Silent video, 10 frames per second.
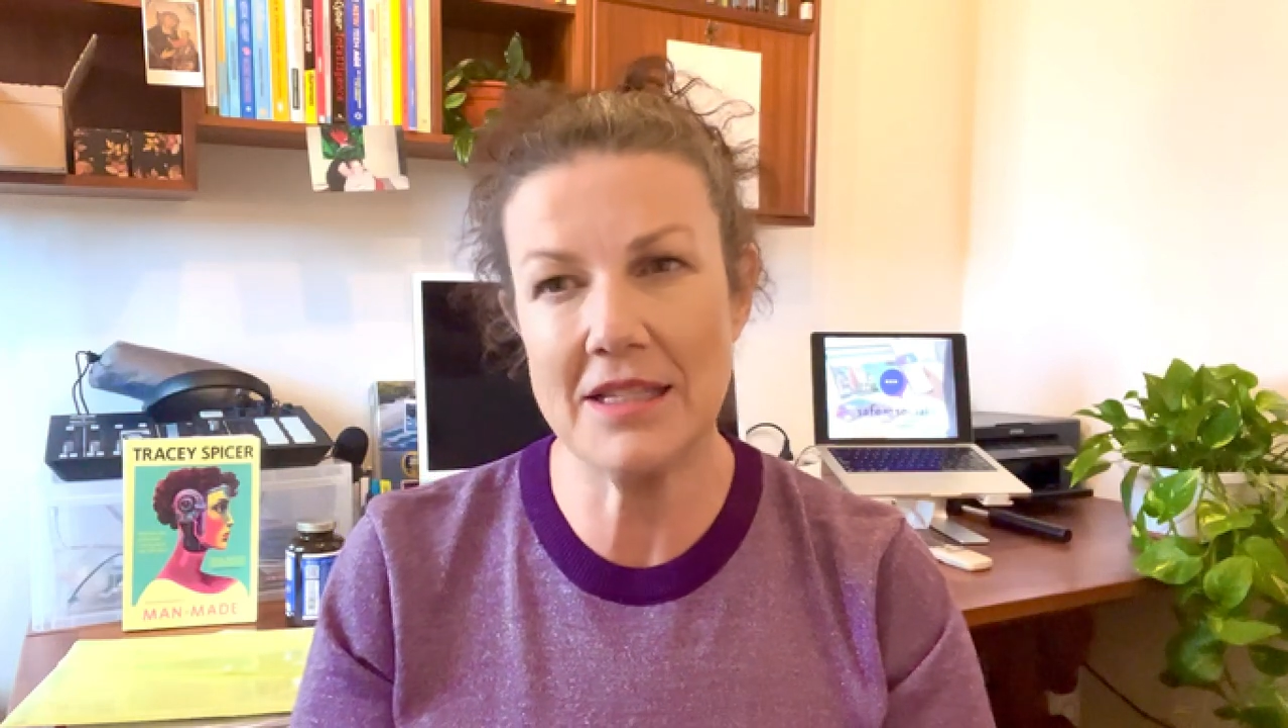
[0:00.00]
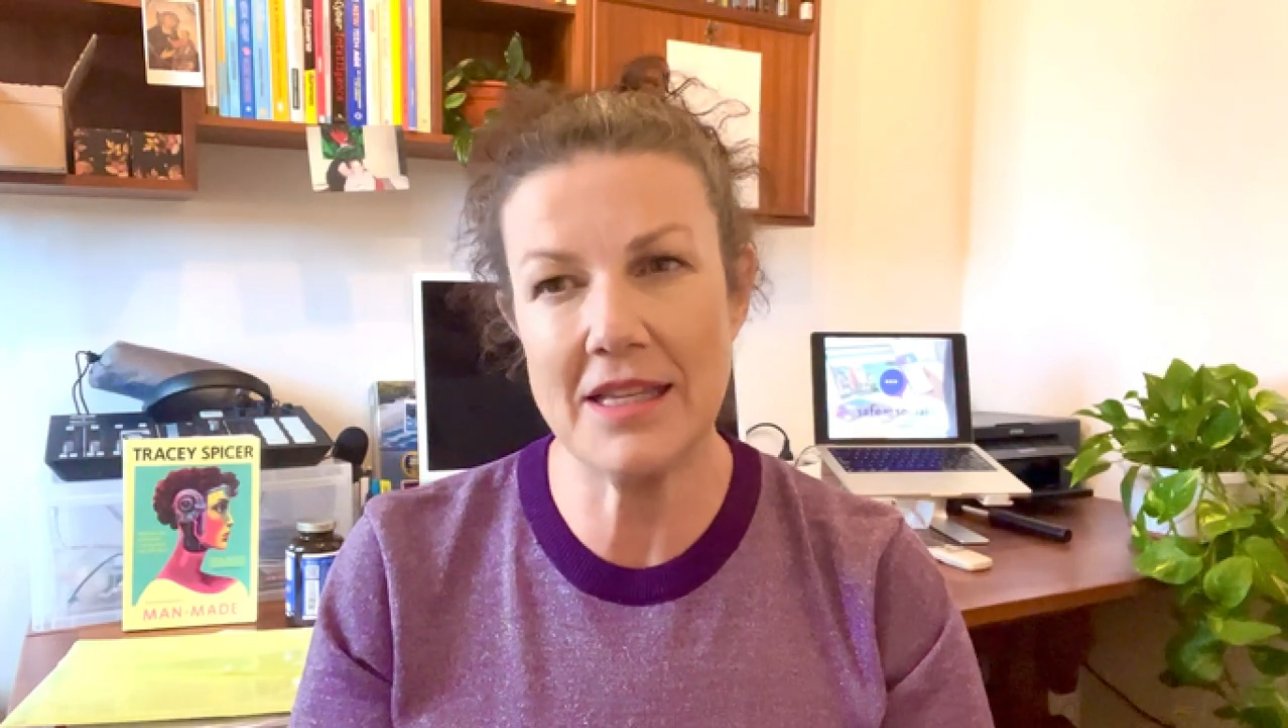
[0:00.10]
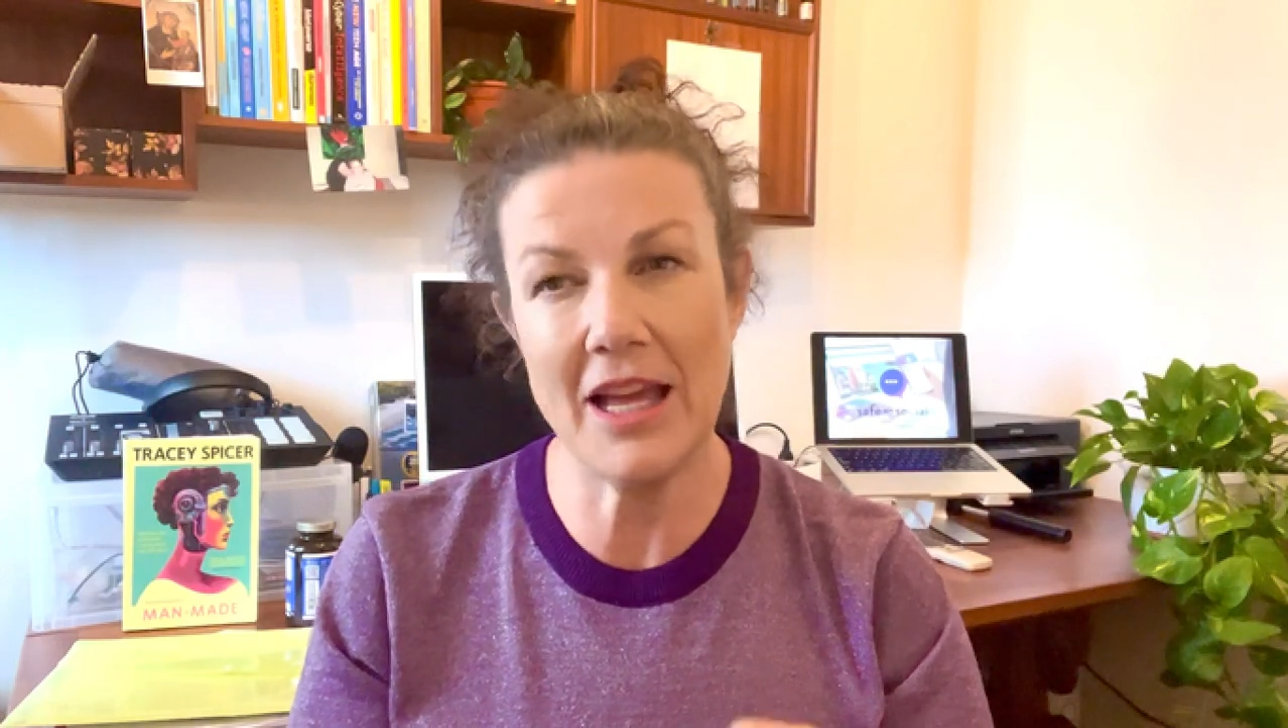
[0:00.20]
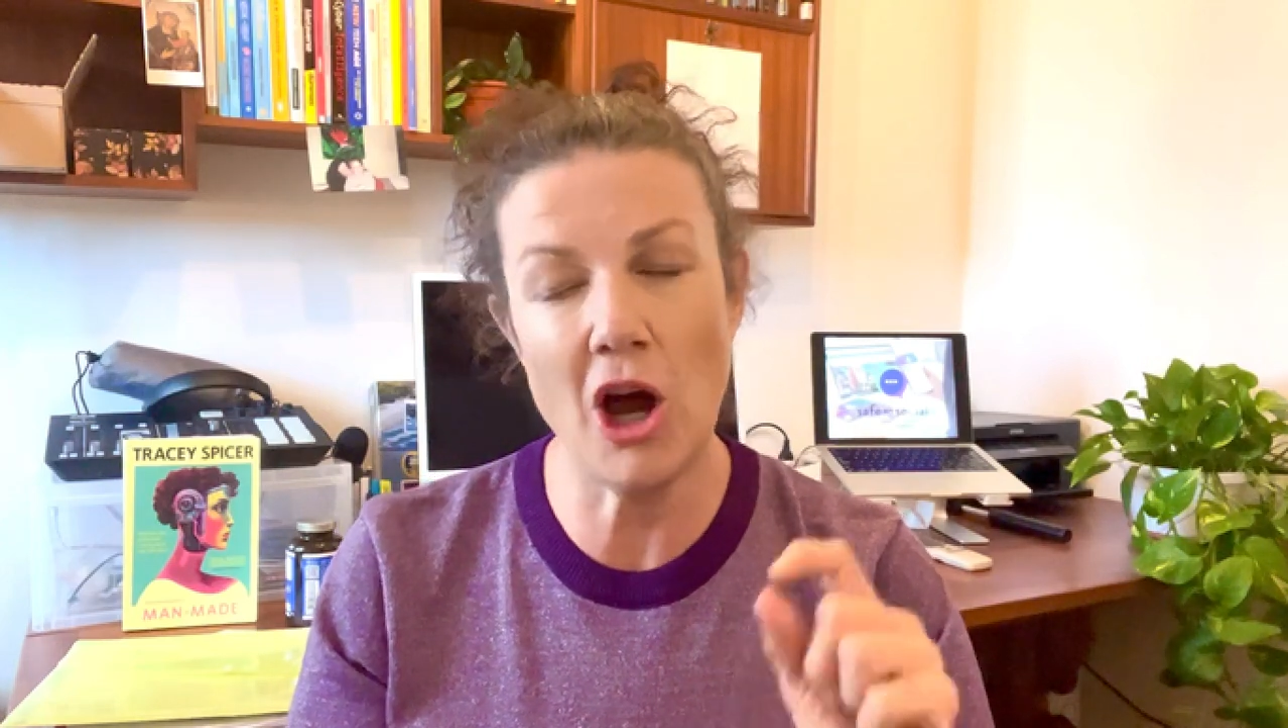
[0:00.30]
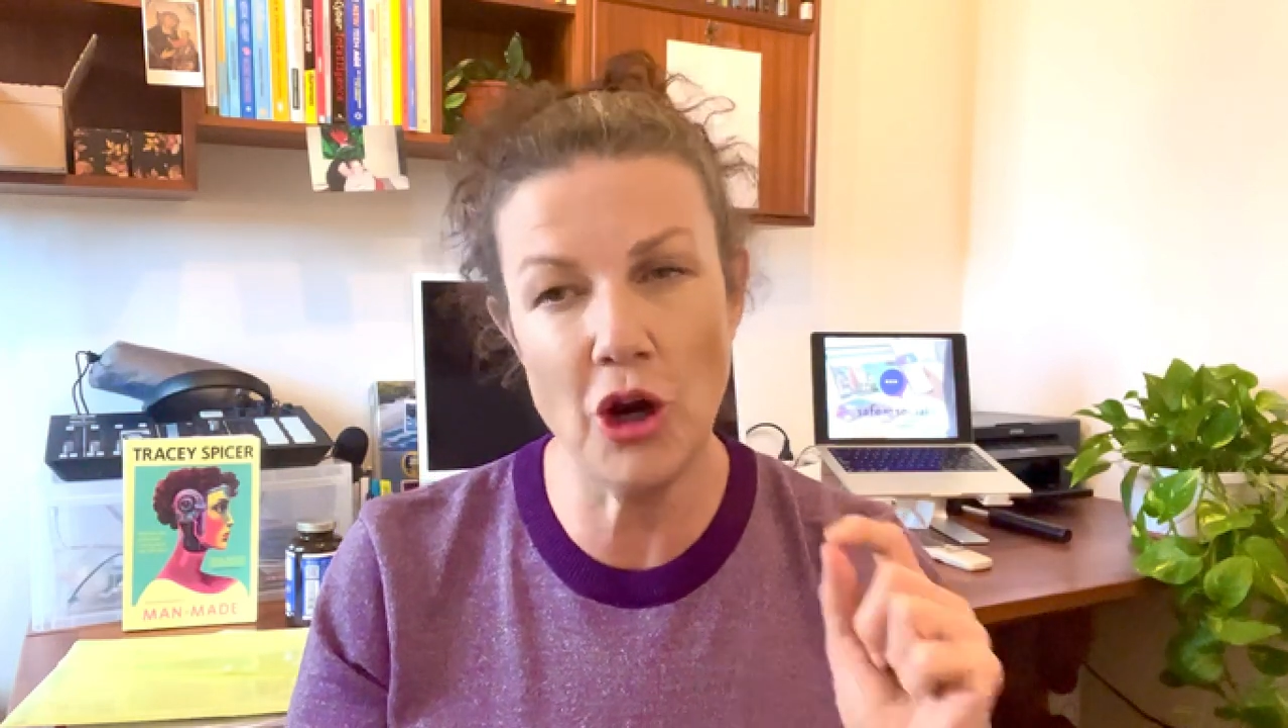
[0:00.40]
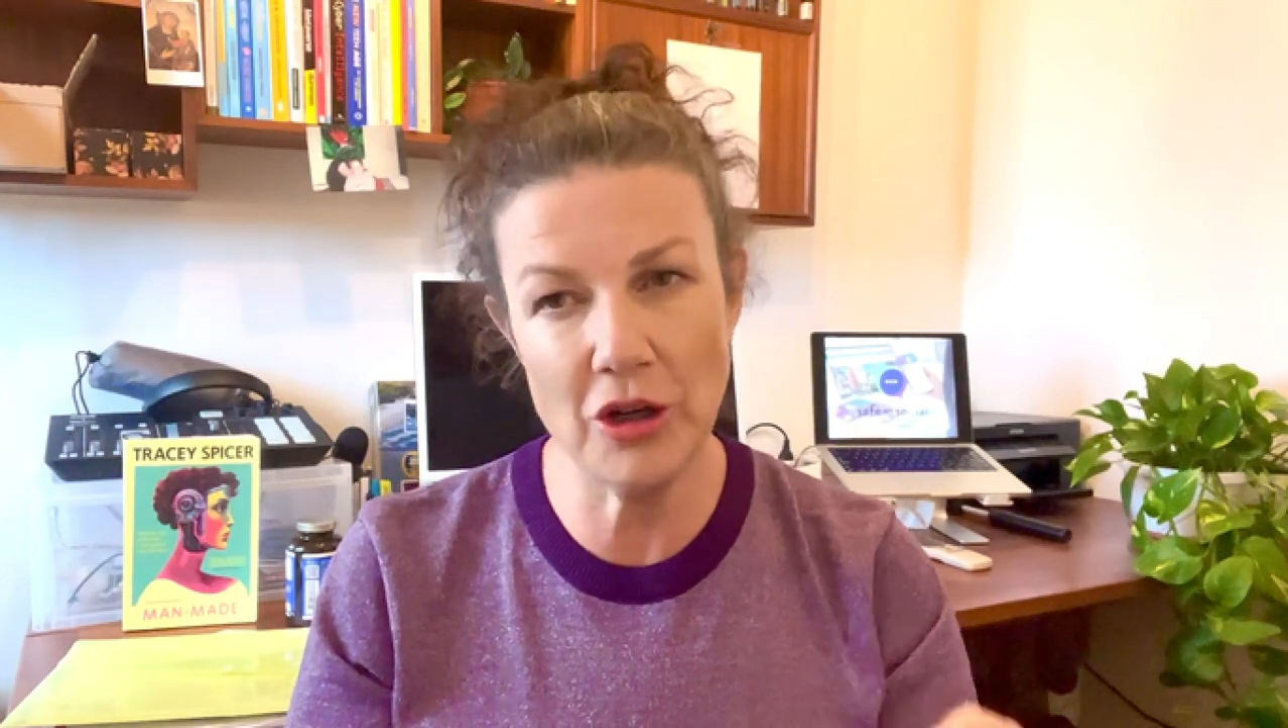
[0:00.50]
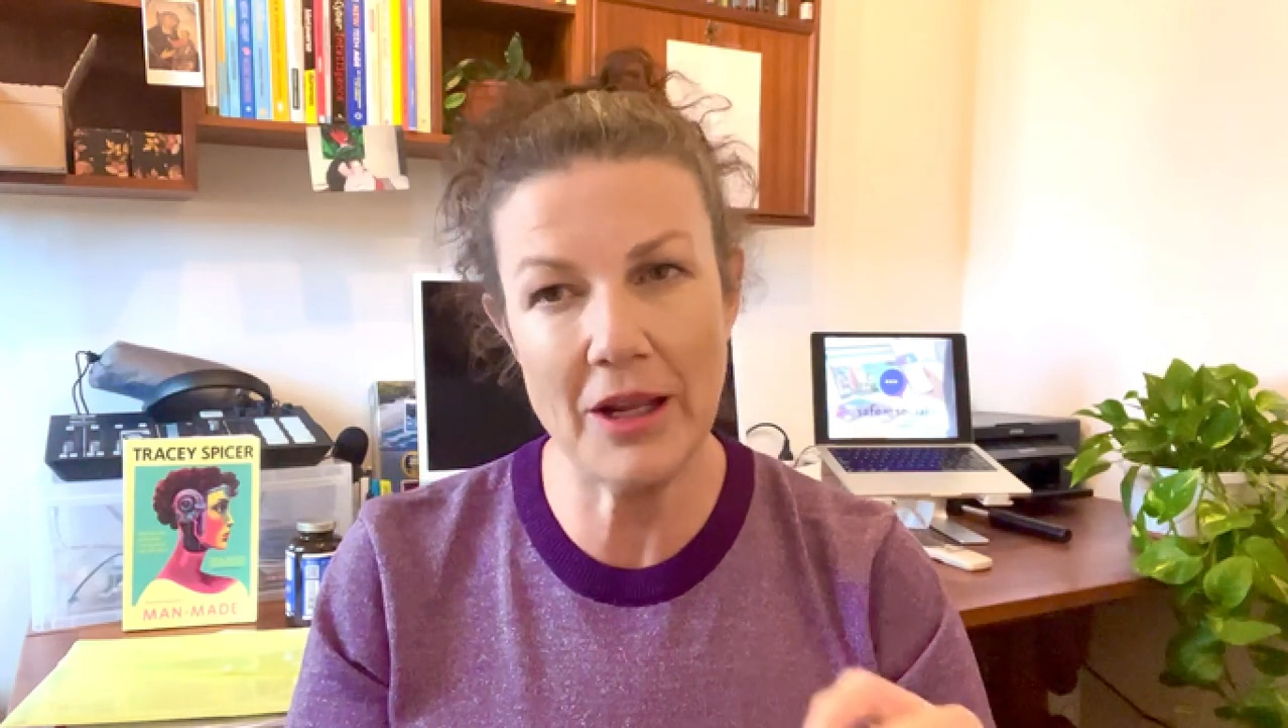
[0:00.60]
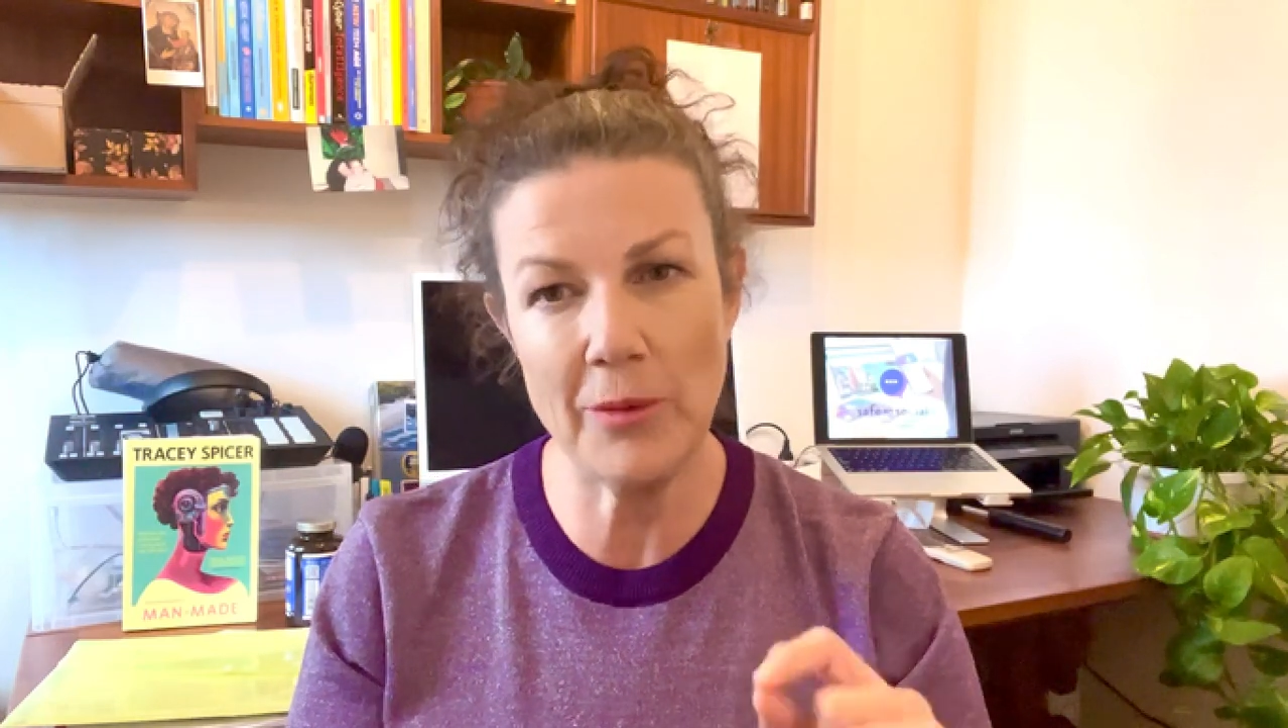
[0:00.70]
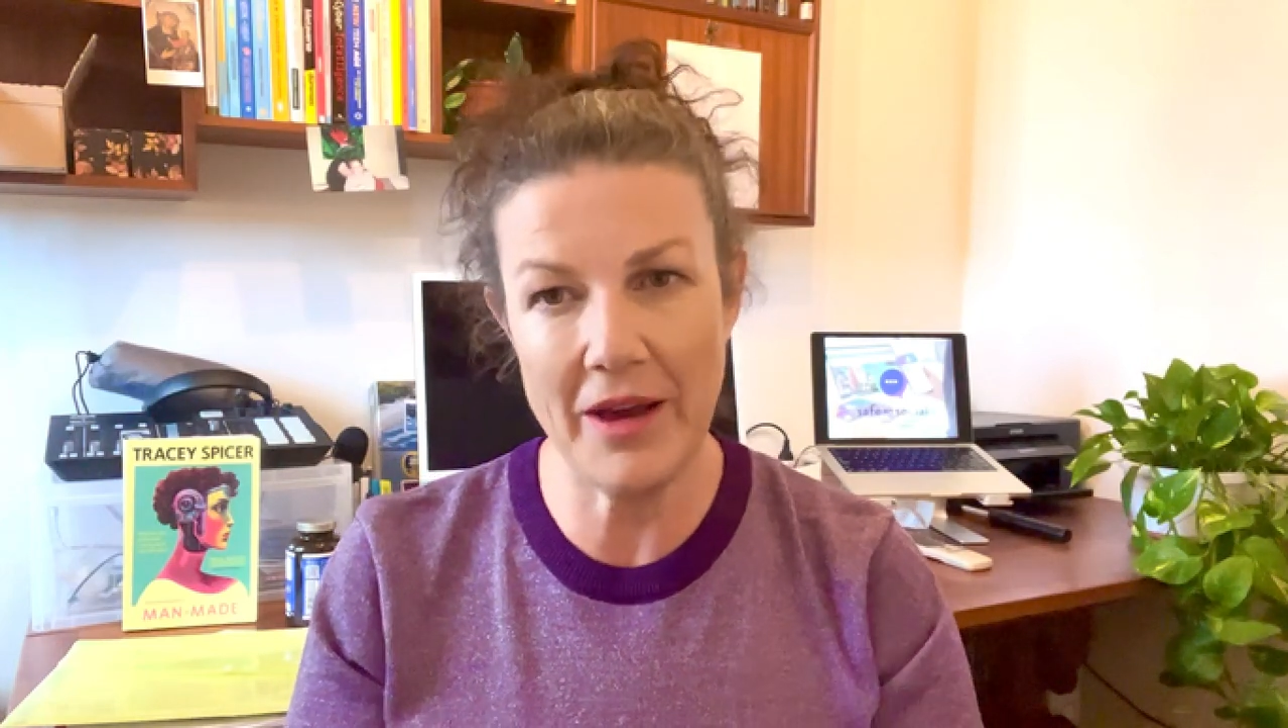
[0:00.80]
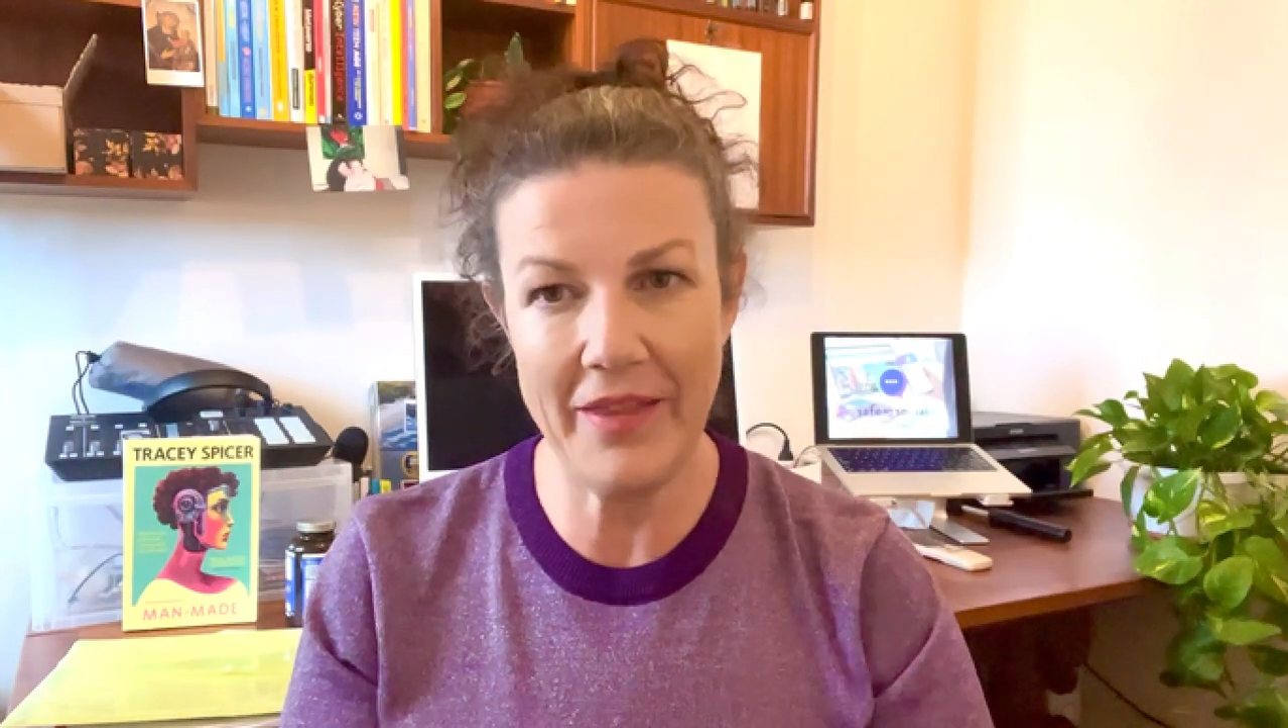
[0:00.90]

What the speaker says: the only way